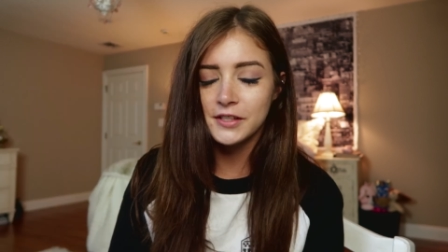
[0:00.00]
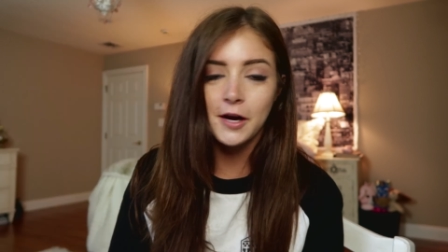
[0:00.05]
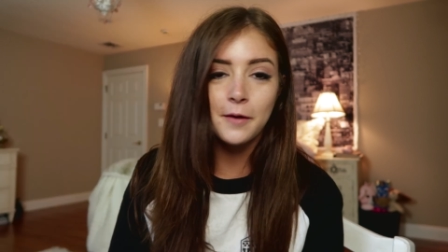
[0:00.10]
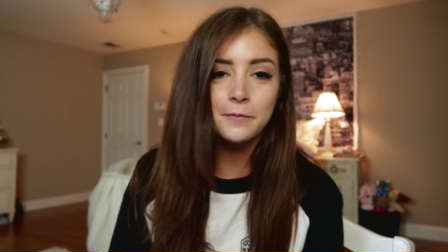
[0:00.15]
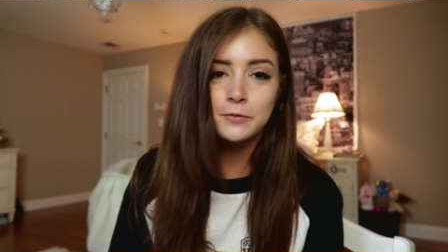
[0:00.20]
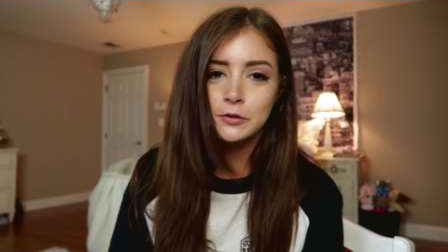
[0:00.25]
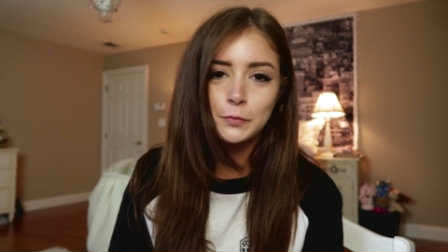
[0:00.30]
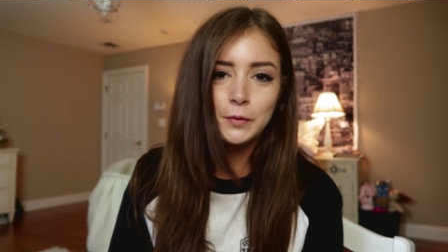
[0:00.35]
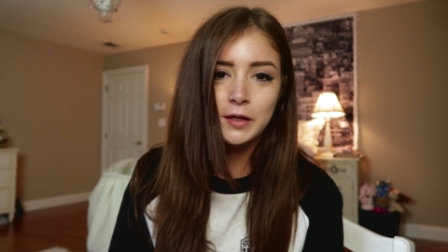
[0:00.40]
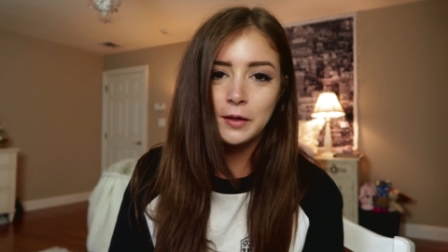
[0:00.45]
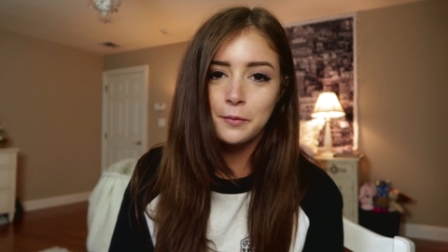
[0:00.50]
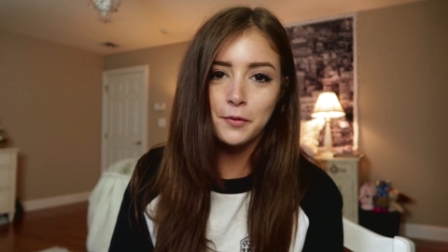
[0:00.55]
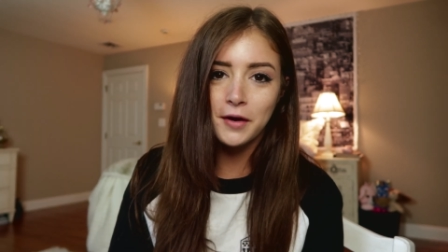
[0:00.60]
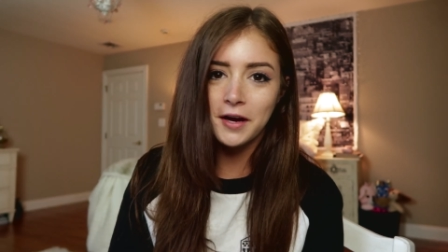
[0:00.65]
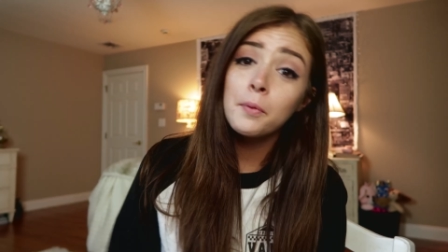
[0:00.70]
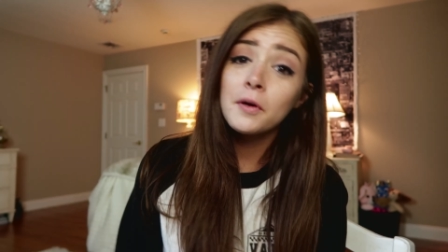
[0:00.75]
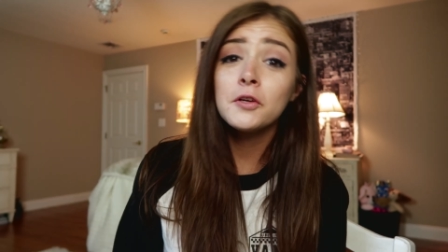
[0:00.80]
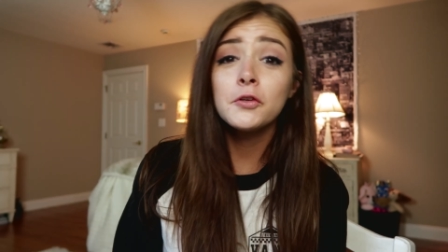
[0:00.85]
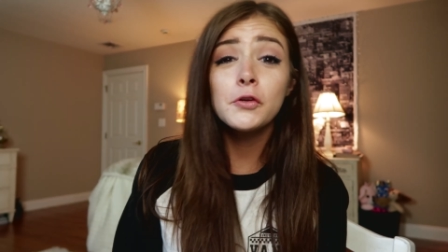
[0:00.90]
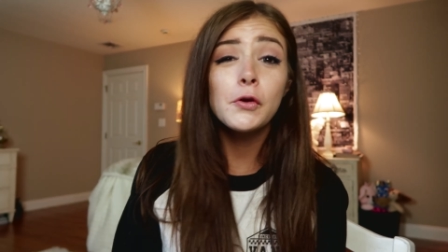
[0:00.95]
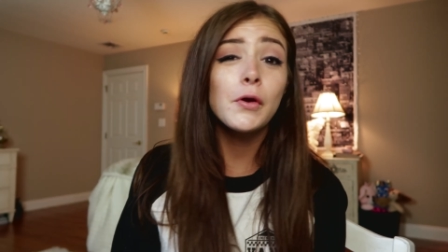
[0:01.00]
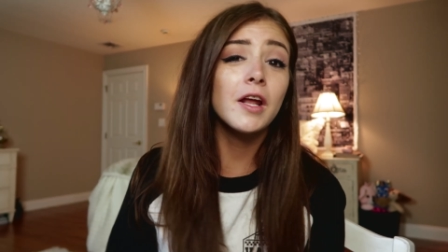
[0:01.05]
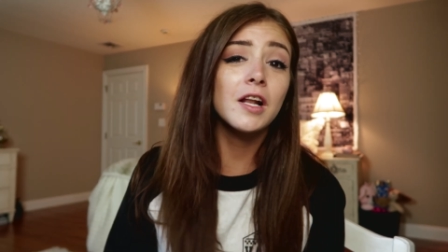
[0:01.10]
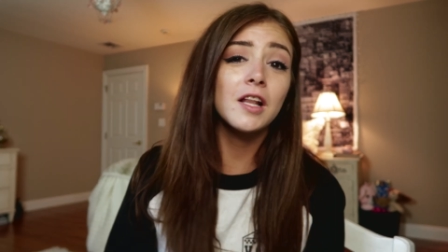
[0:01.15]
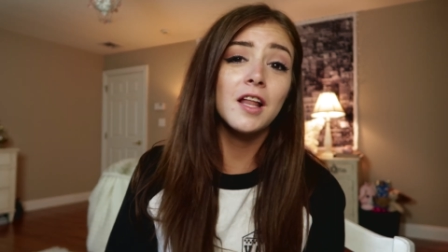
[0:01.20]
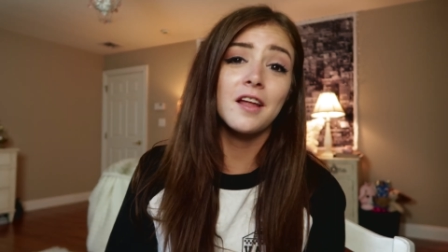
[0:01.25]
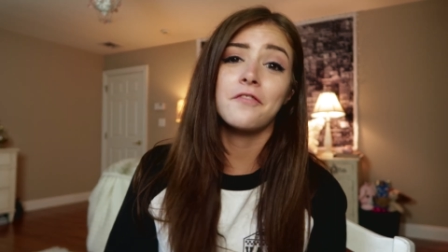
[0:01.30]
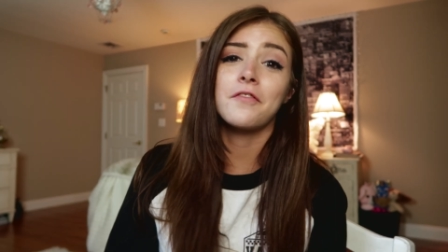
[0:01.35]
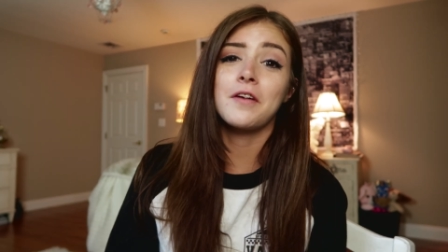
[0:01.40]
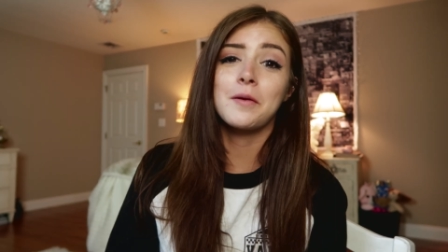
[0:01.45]
Sorry, I'm just being a brat. But you do get a
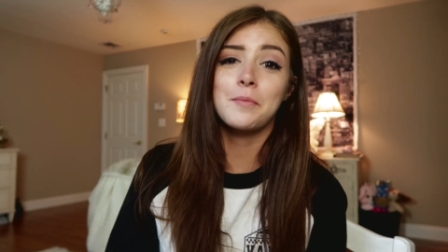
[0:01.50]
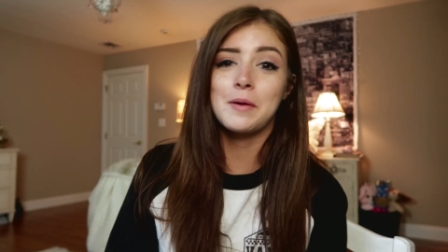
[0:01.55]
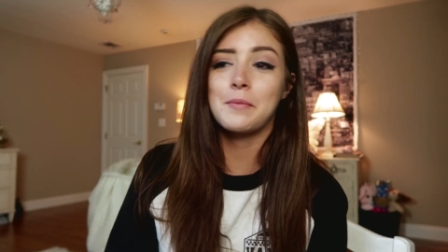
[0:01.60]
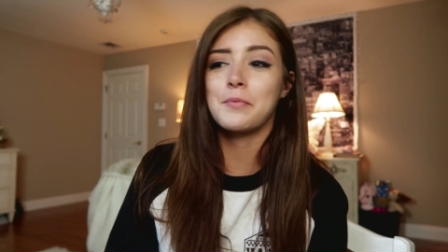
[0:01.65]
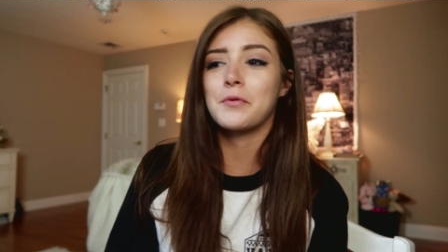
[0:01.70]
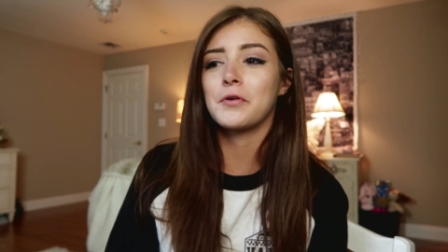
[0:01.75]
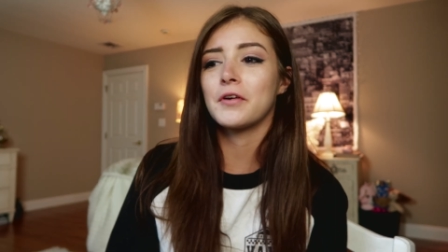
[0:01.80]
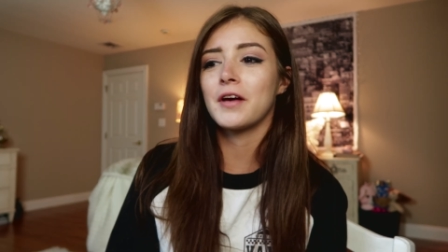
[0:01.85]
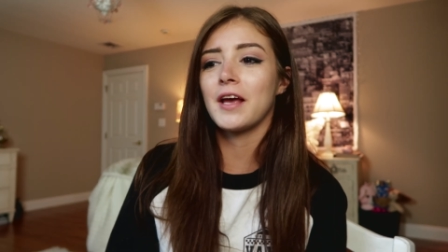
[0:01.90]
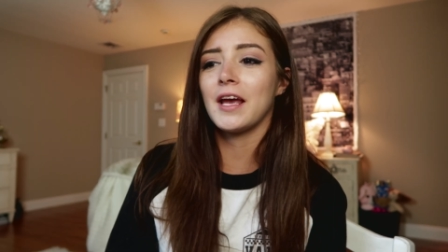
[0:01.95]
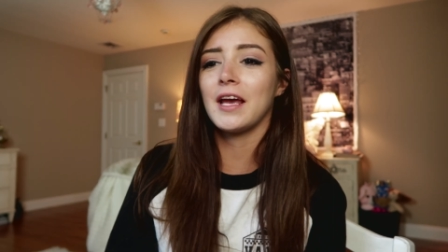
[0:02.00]
lot of fun people